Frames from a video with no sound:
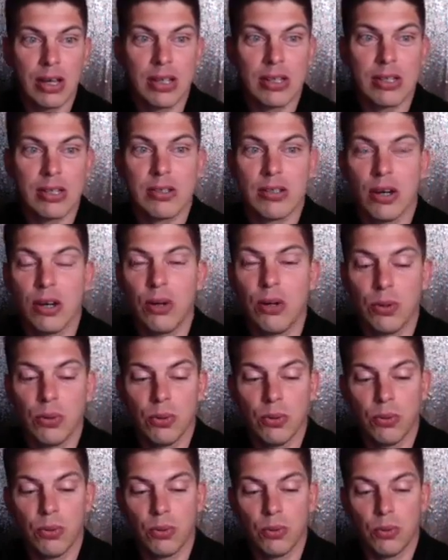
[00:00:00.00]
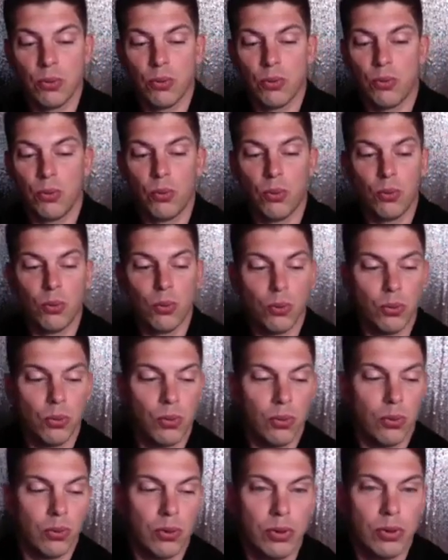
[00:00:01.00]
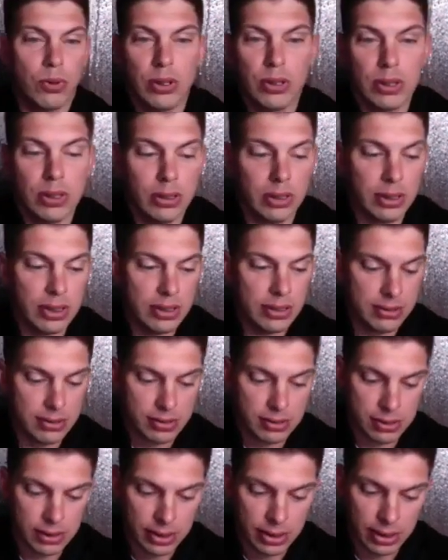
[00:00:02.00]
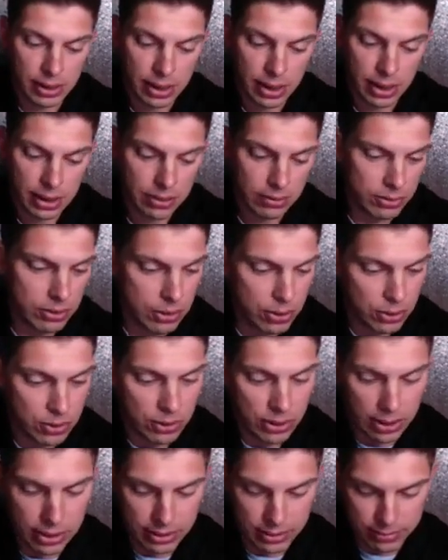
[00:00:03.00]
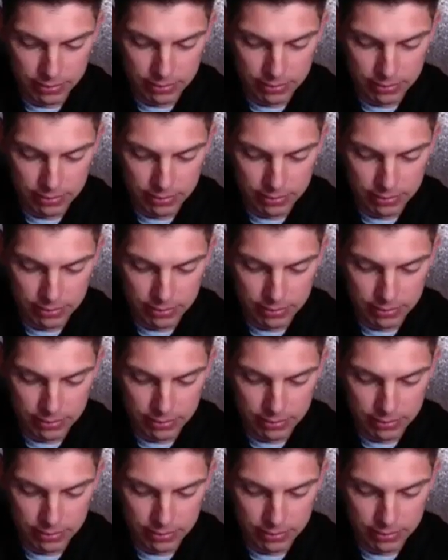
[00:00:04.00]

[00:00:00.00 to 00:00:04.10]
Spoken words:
So let's see. I don't know.